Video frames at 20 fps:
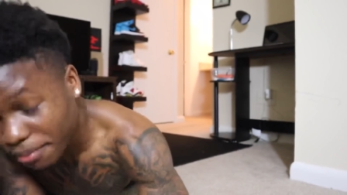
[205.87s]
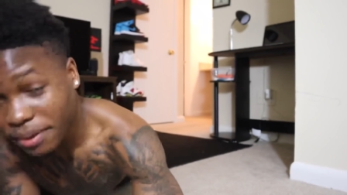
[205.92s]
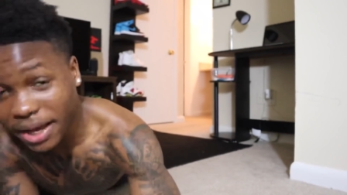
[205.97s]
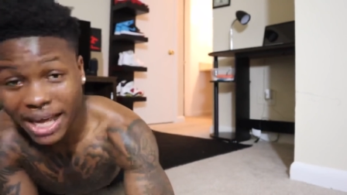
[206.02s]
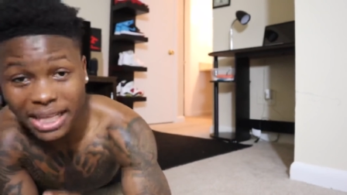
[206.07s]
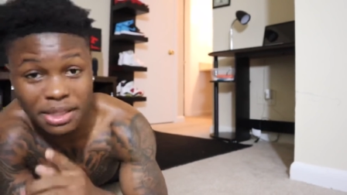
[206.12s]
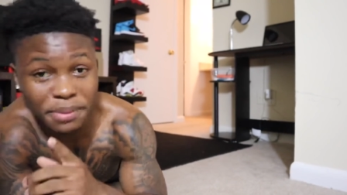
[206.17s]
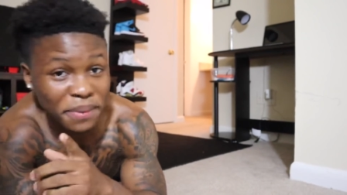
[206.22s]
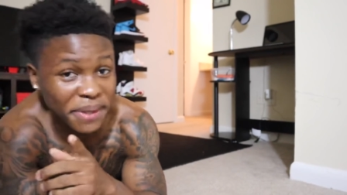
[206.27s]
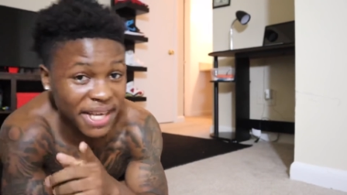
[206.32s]

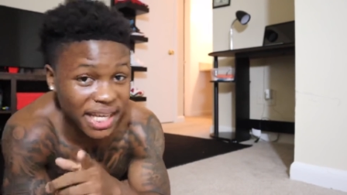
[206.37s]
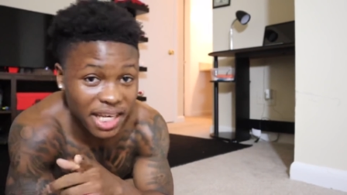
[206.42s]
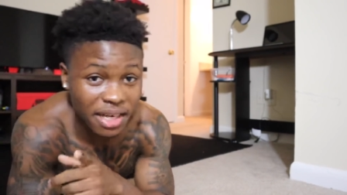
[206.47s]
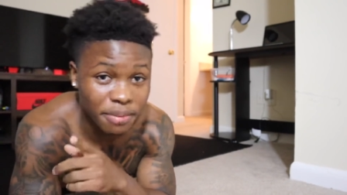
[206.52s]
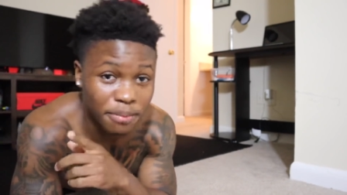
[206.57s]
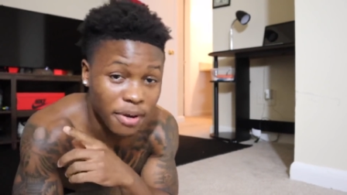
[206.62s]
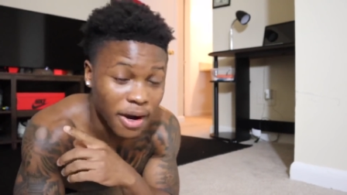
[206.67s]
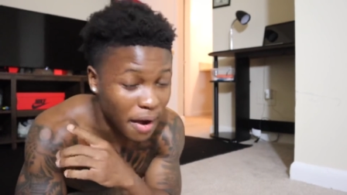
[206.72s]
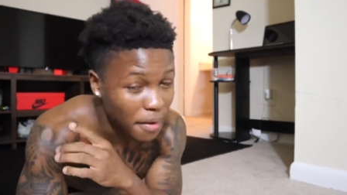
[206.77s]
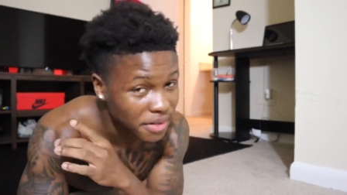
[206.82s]
At the
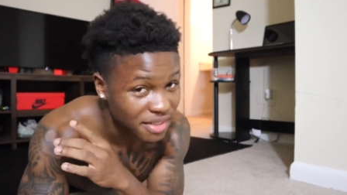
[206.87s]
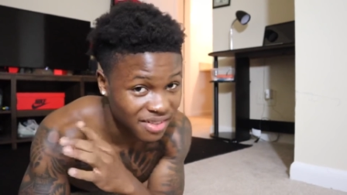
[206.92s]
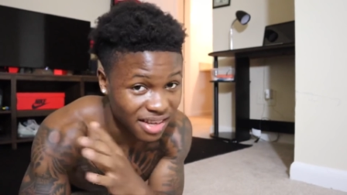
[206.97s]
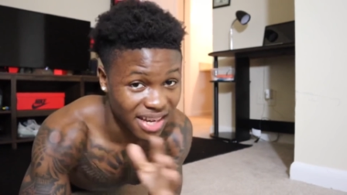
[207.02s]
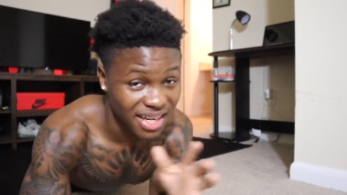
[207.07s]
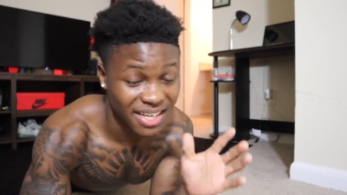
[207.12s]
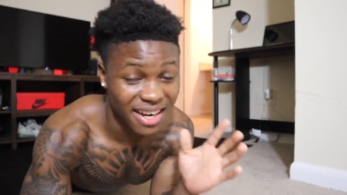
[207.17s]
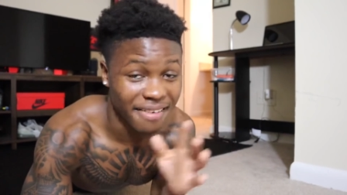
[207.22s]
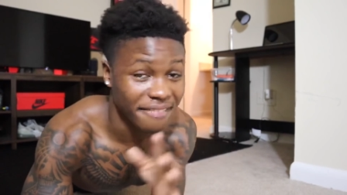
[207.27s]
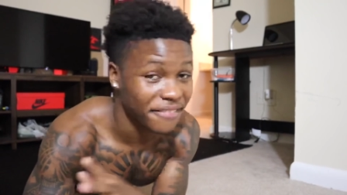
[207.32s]
beginning, bro, I was
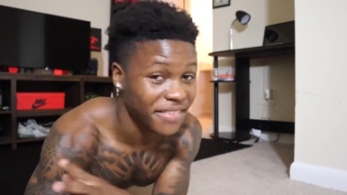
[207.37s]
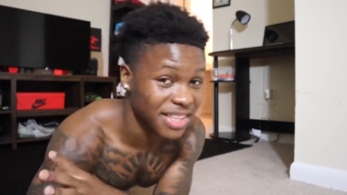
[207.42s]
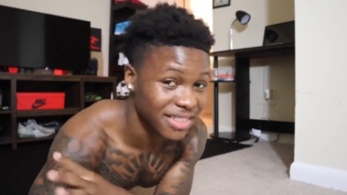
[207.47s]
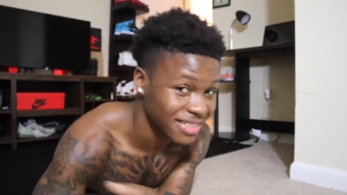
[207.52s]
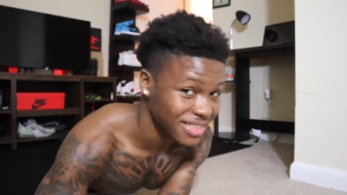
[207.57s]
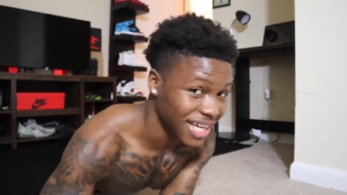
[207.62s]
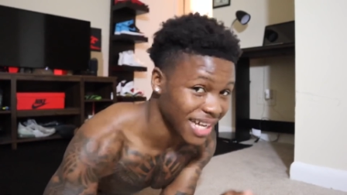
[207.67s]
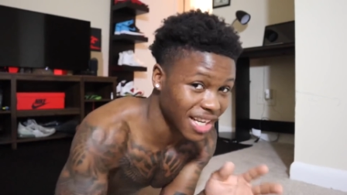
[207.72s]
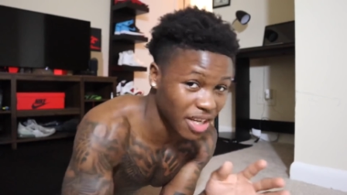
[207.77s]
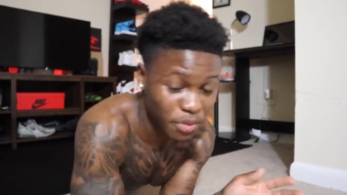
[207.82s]
knocking out
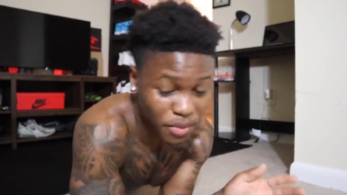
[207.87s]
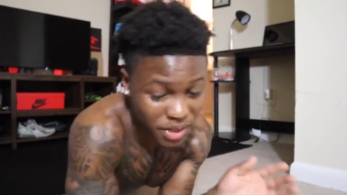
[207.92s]
fifties like it